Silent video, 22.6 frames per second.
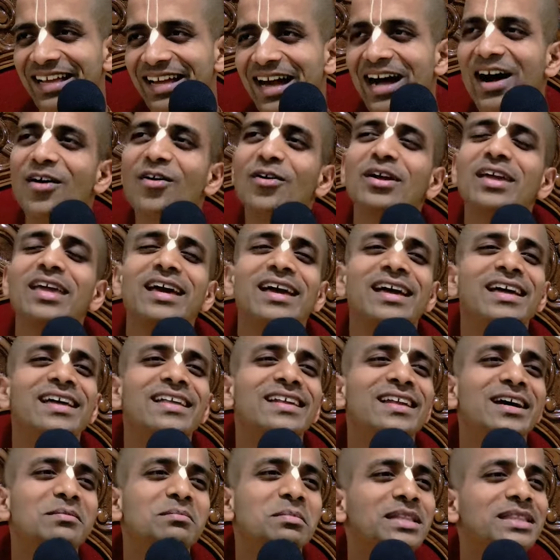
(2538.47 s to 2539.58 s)
How
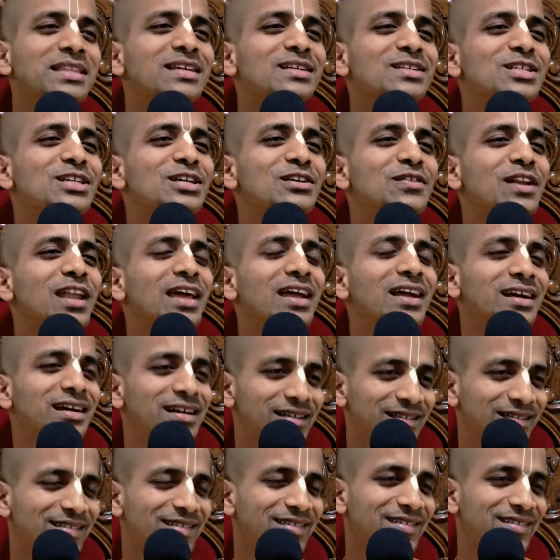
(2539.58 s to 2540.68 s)
can a Baddha Jeev like
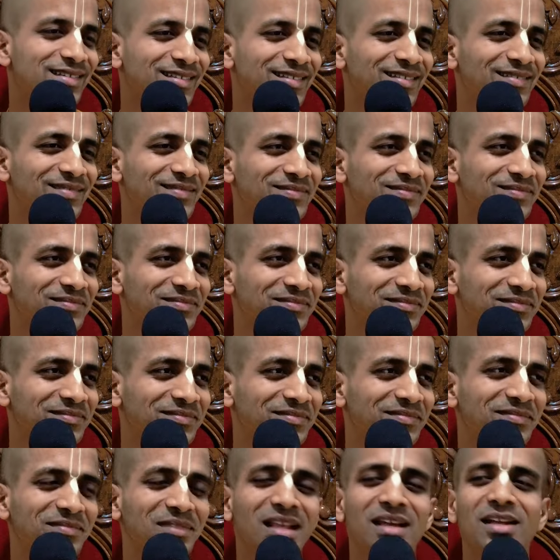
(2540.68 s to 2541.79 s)
us
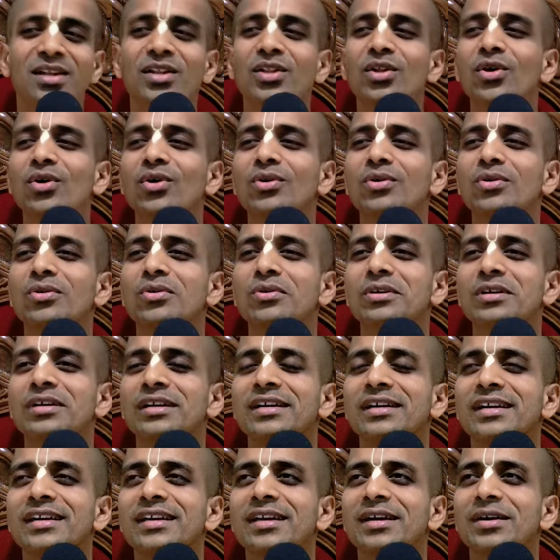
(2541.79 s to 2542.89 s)
know
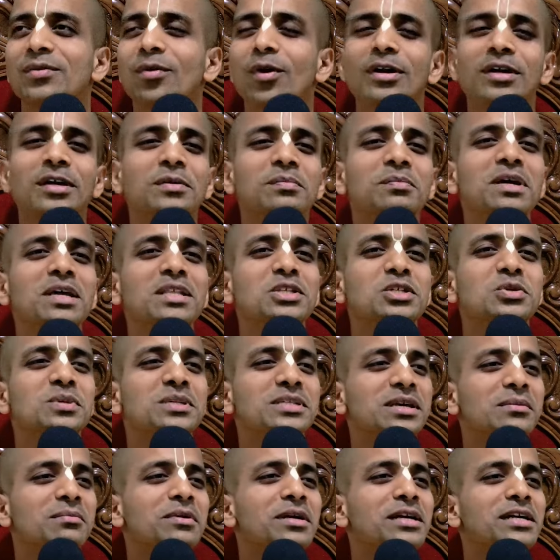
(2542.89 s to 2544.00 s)
what it means to be
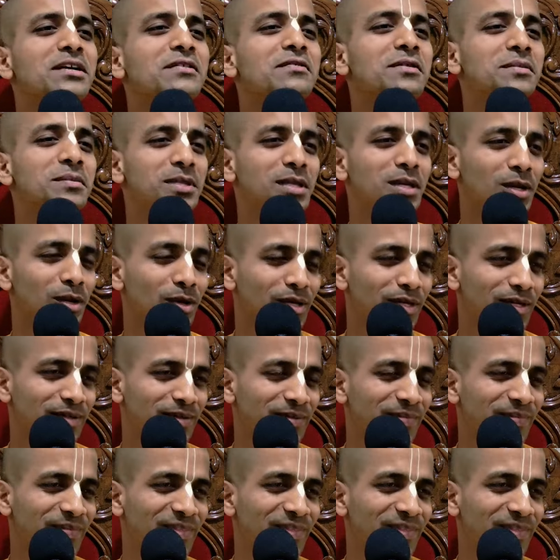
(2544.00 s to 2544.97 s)
separated from the Lord?